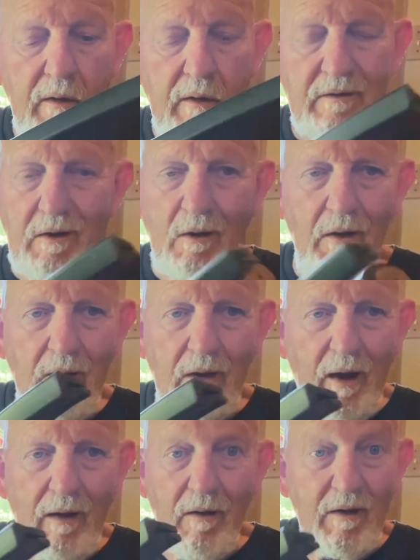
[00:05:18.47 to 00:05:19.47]
so I
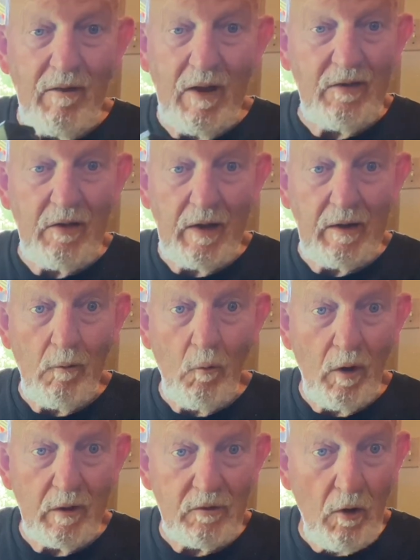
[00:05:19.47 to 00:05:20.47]
don't have anything it
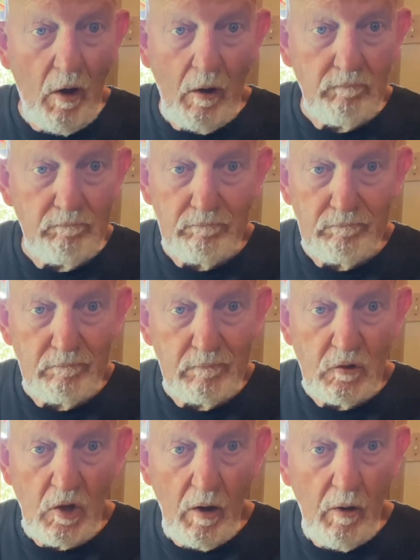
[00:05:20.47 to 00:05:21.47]
works on.
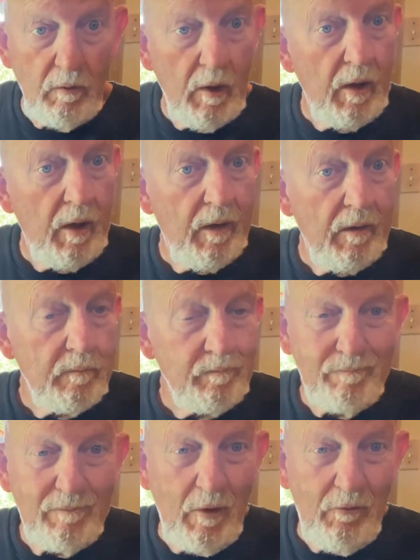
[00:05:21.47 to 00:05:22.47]
So
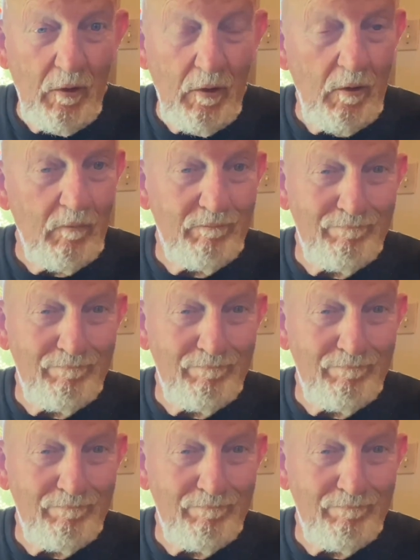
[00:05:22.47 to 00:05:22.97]
if you